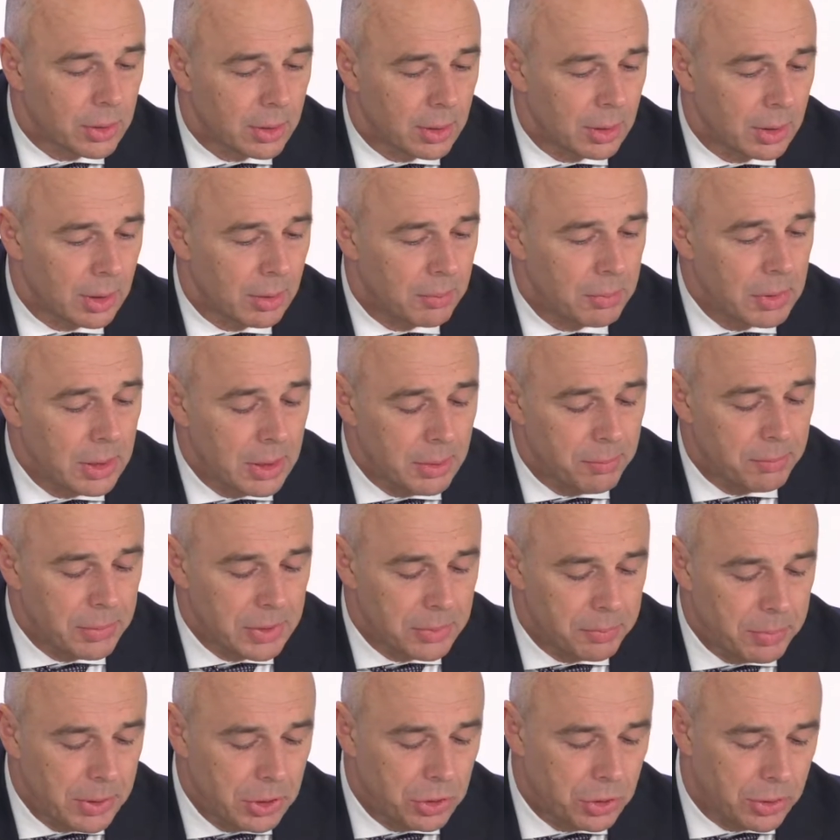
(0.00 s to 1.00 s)

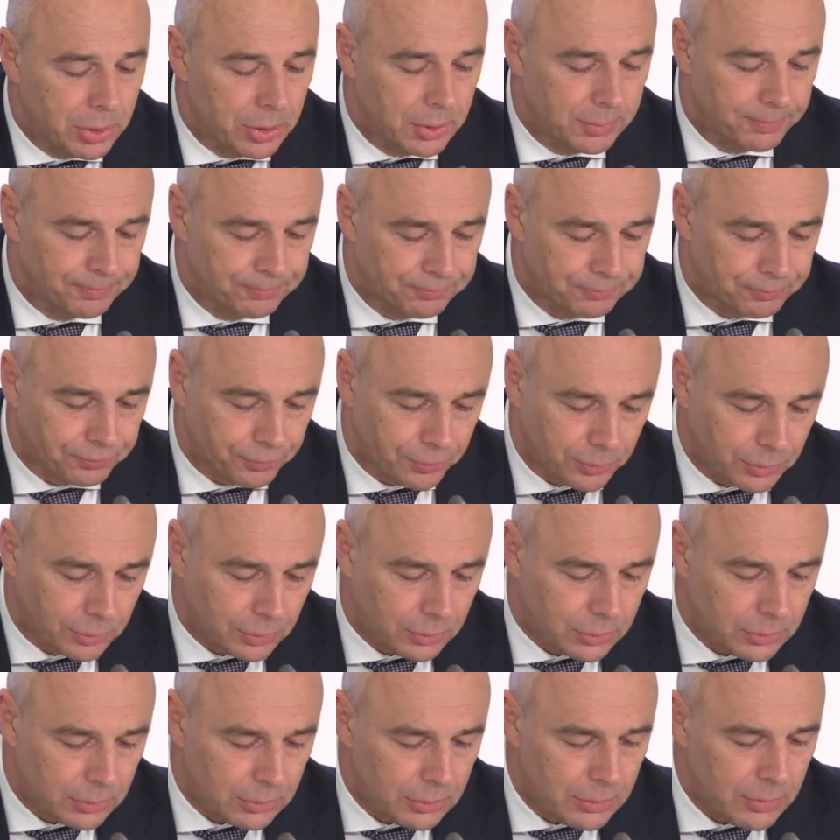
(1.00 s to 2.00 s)
support economic
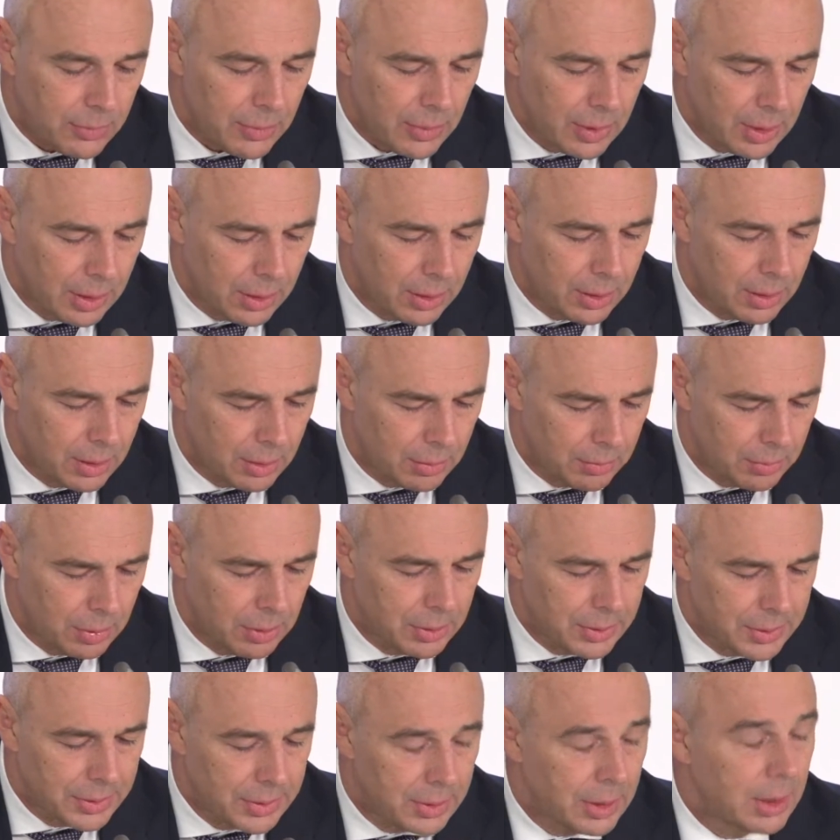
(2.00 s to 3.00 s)
growth on the
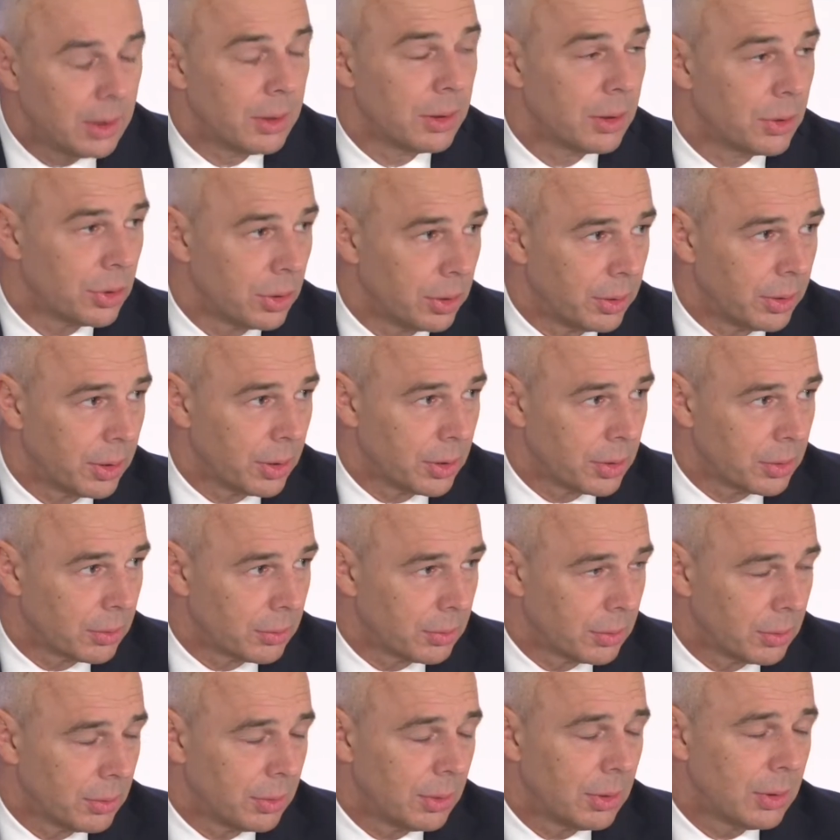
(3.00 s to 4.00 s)
one hand, and
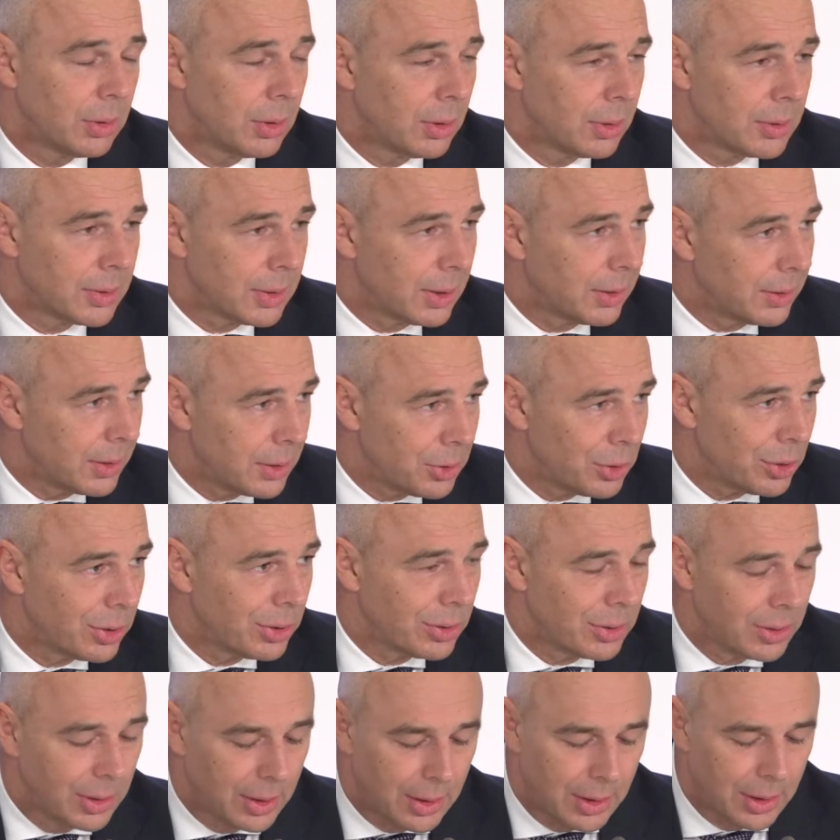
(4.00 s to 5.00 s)
on the other hand
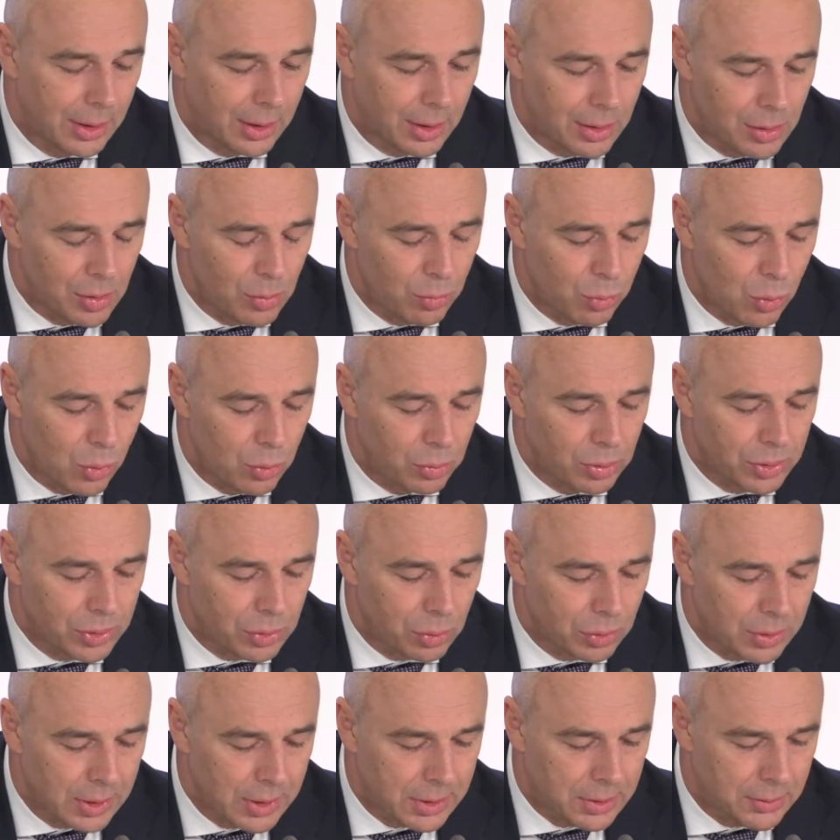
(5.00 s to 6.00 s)
provide
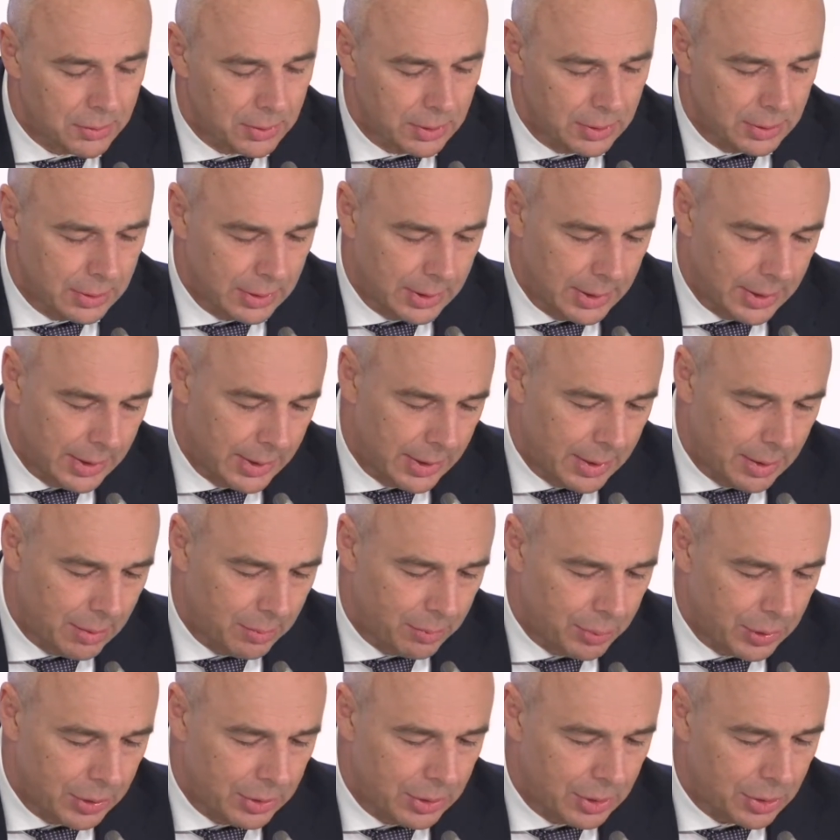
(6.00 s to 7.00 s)

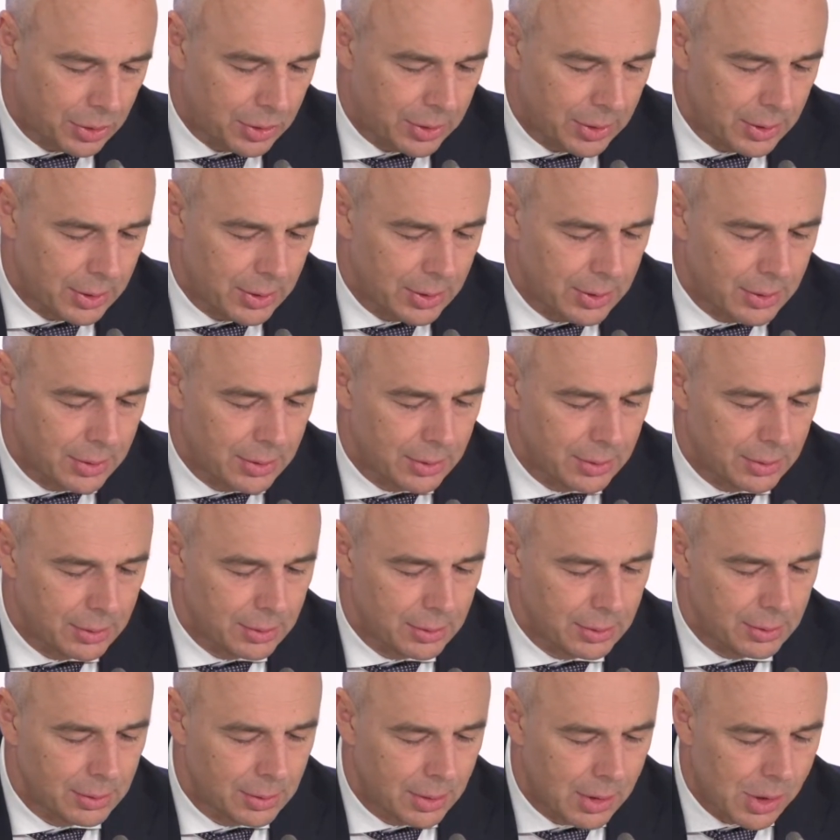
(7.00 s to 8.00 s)
profitability of our
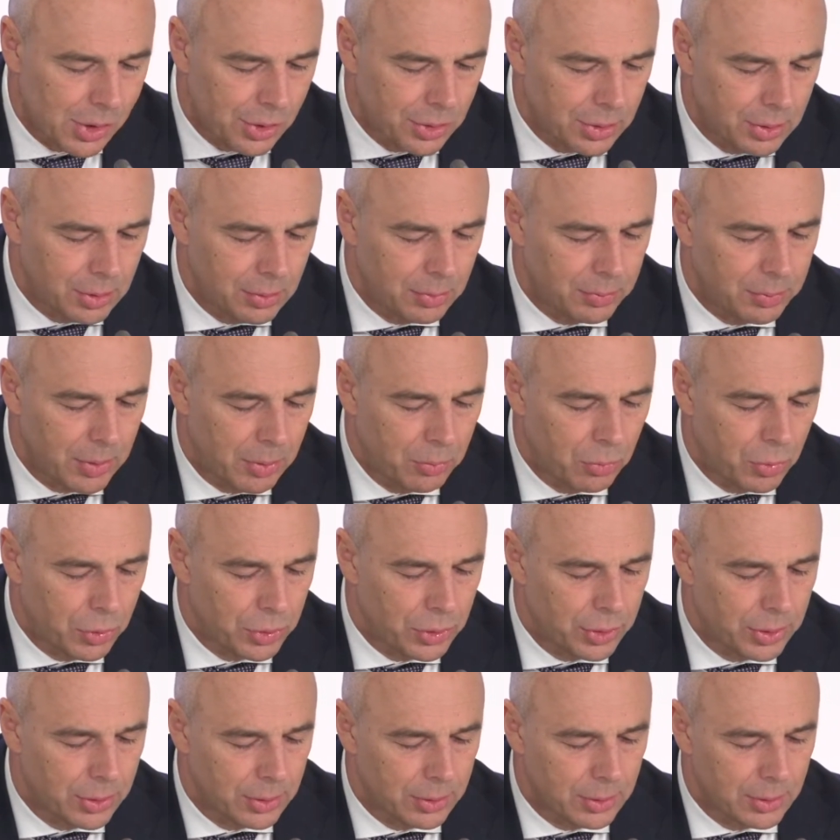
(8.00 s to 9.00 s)

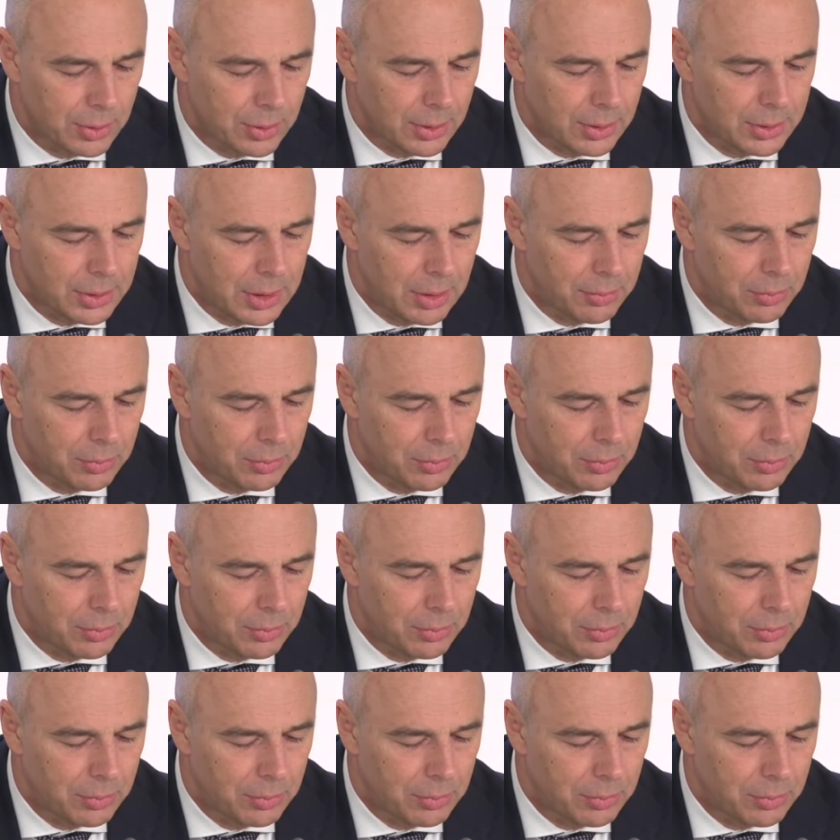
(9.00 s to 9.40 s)
citizens.